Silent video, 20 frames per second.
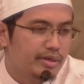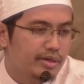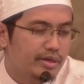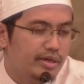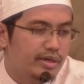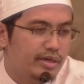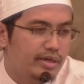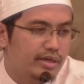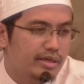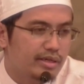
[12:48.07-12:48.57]

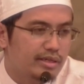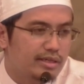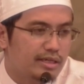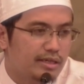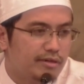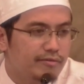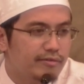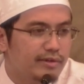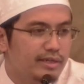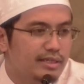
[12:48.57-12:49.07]
uh,
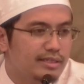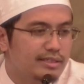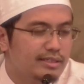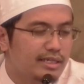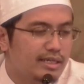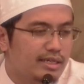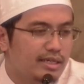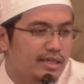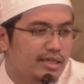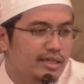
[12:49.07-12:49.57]
covering
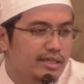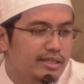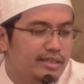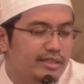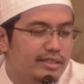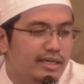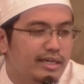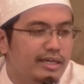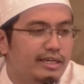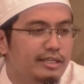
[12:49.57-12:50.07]
their,
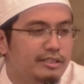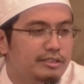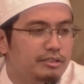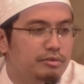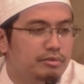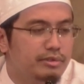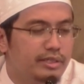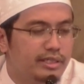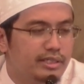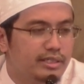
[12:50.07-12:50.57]
their heads
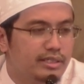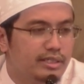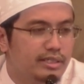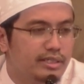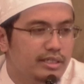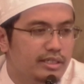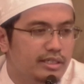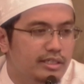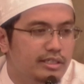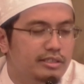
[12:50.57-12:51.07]
today
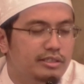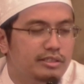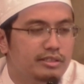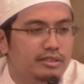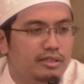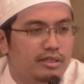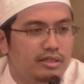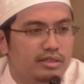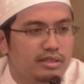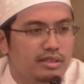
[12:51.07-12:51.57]
is
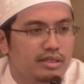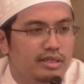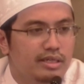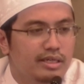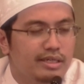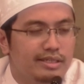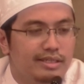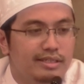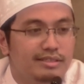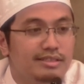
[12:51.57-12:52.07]
not
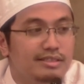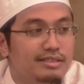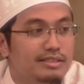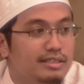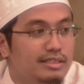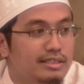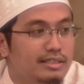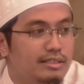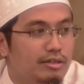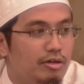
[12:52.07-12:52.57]

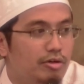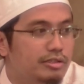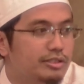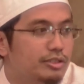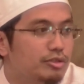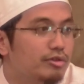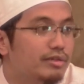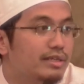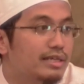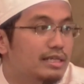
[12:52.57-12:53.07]
necessary, or it's
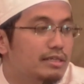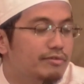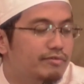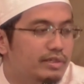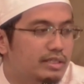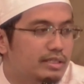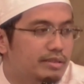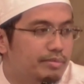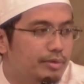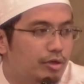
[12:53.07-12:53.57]
not
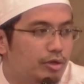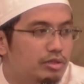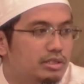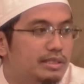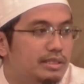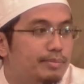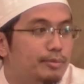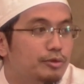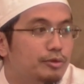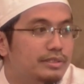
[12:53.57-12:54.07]
relevant, because
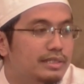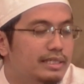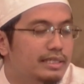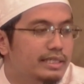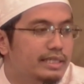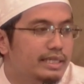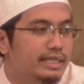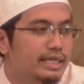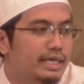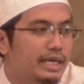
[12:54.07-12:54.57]

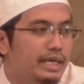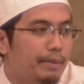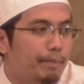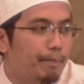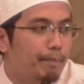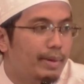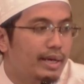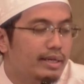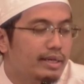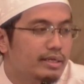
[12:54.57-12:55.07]
supposedly
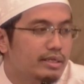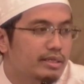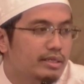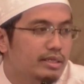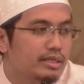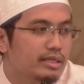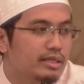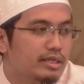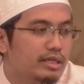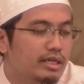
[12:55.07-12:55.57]
men
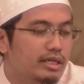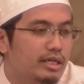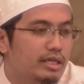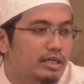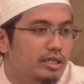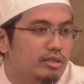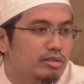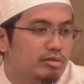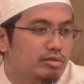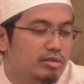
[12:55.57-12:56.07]
uh,
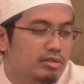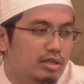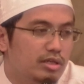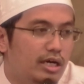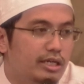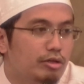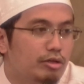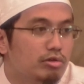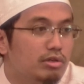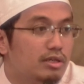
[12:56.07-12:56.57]

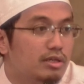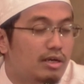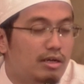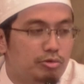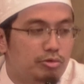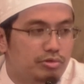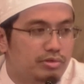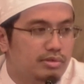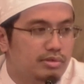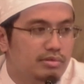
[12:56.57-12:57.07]
are not
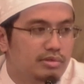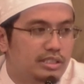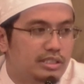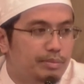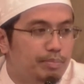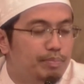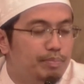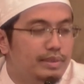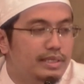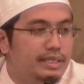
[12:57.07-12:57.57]
aroused
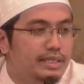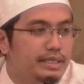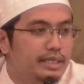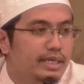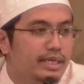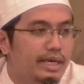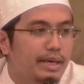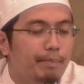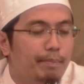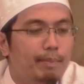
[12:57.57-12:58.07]
simply
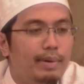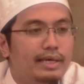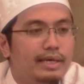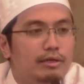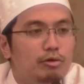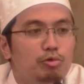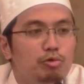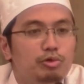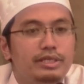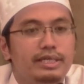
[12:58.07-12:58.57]
by
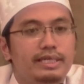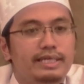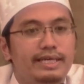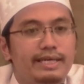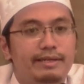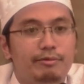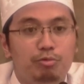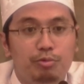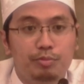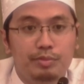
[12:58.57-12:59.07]
looking
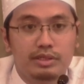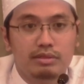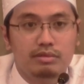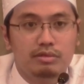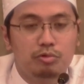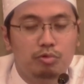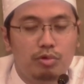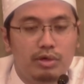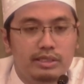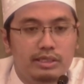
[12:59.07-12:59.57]
at women
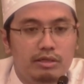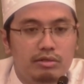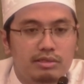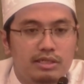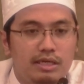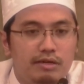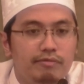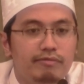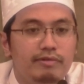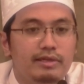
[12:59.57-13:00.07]
who are not
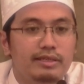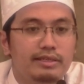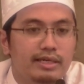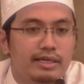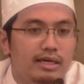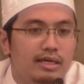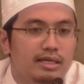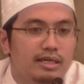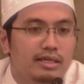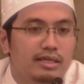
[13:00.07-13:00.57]
covering
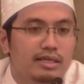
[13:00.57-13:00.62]
their,